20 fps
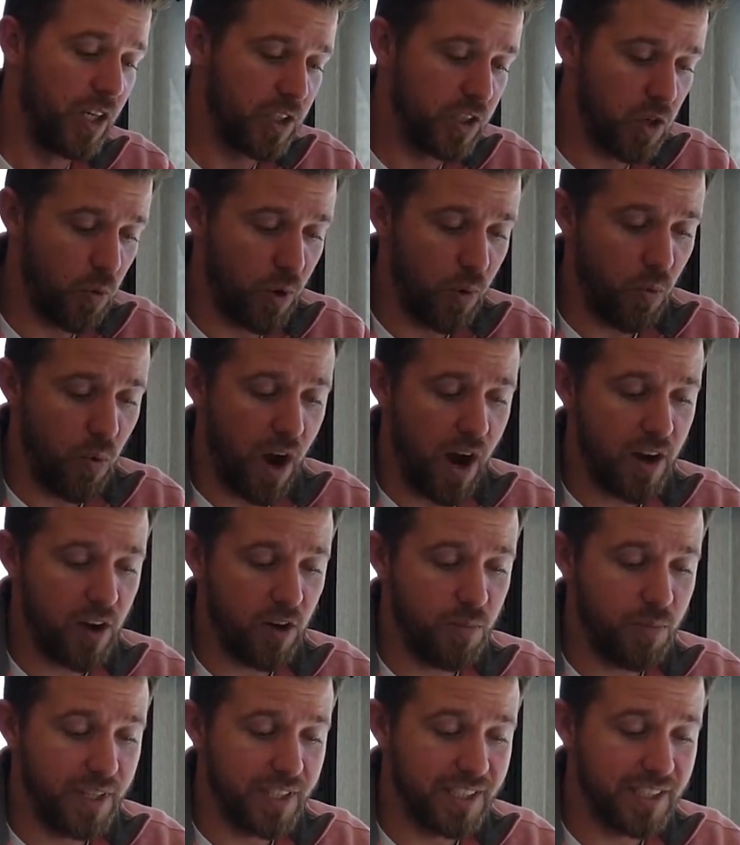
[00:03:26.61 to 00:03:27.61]
So we wire
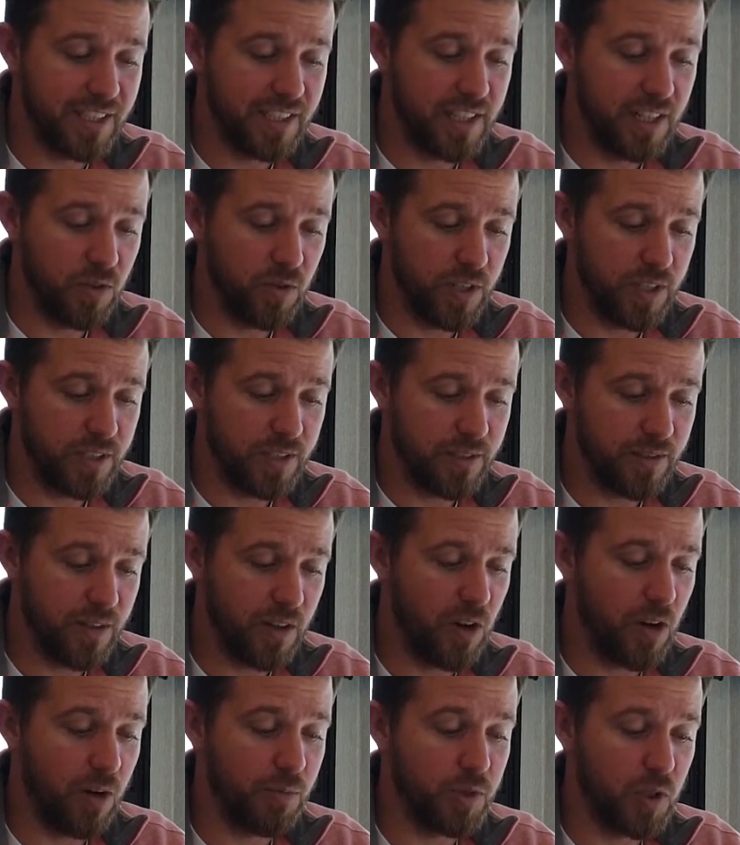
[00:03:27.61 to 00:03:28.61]
them in series,
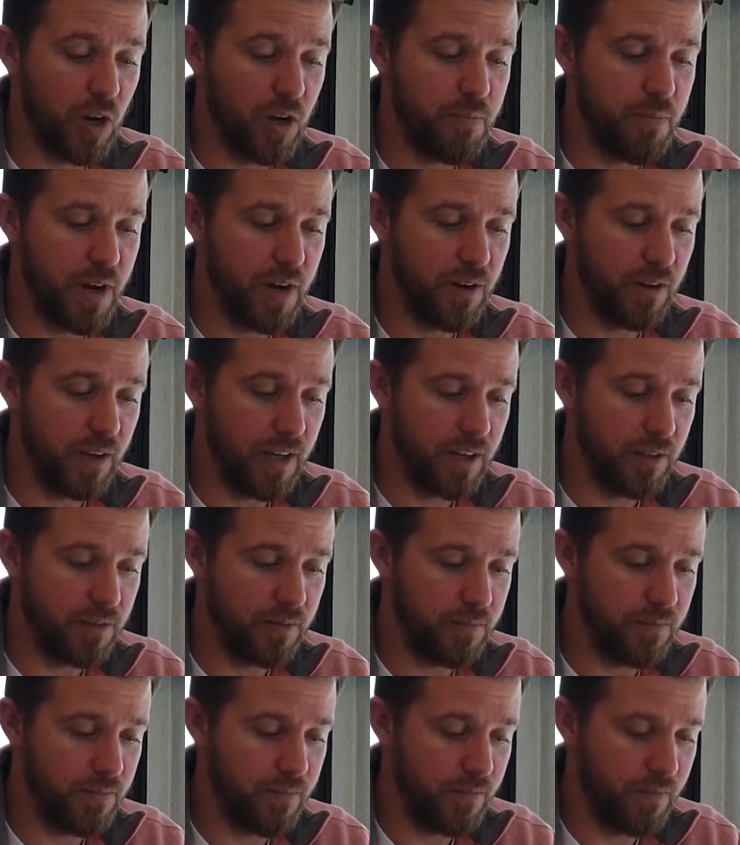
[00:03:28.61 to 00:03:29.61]
or I'm sorry,
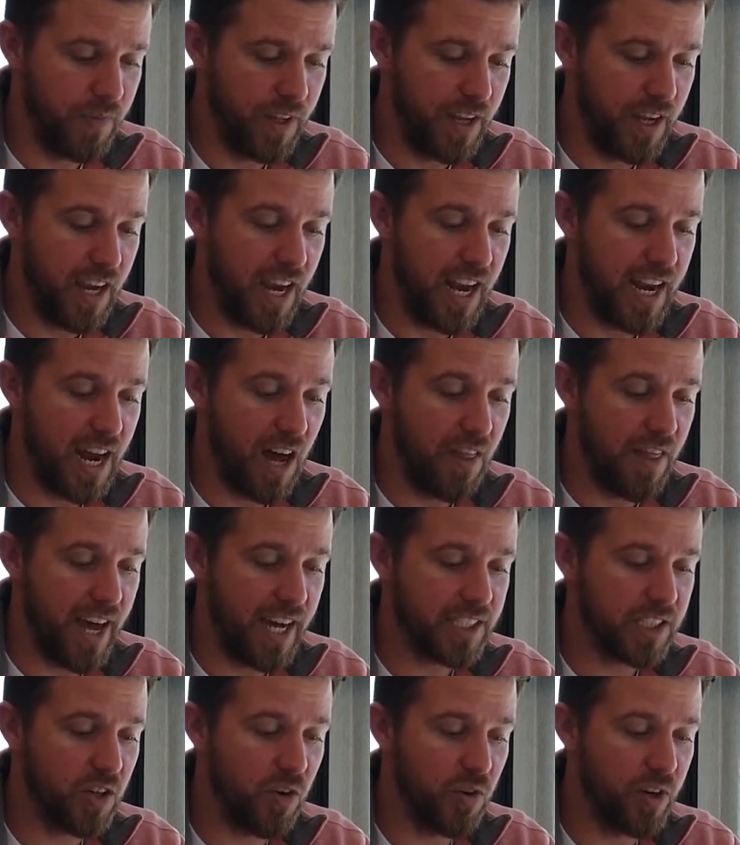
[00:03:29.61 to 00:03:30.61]
parallel. And now
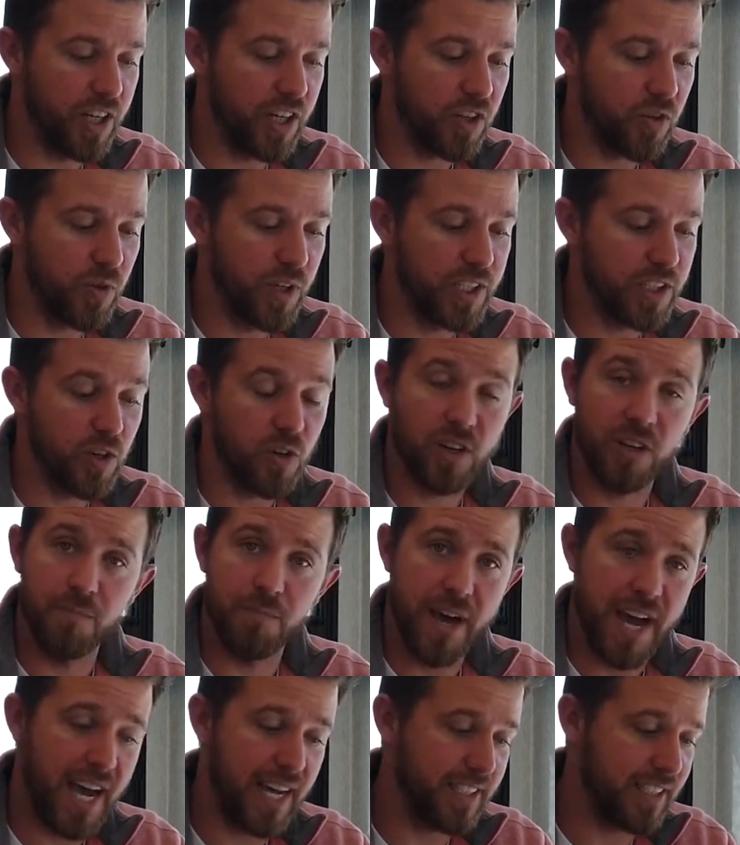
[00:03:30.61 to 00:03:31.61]
that's going to increase our
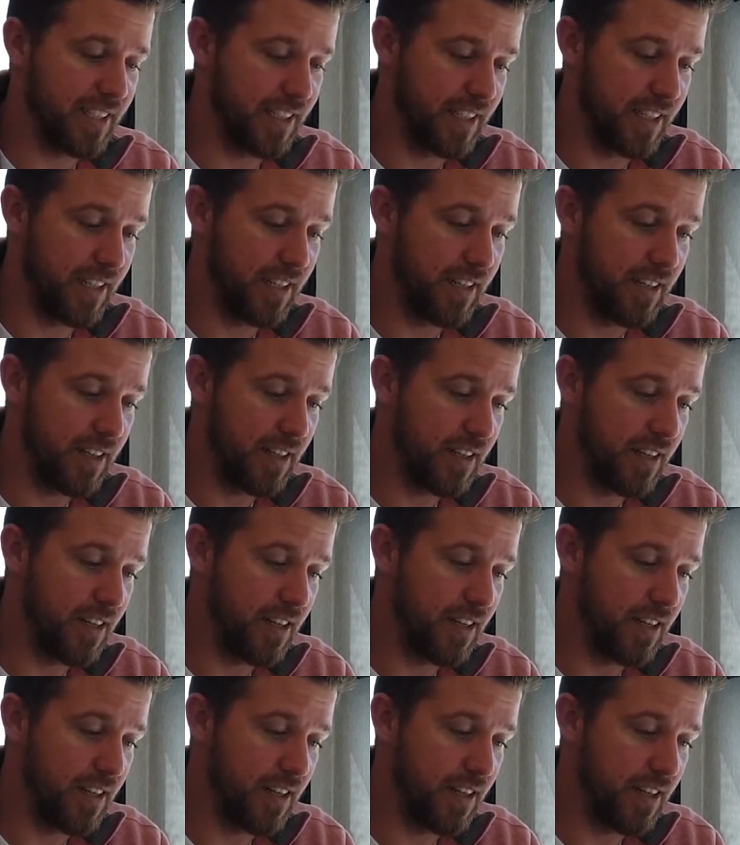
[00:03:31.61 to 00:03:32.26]
capacity,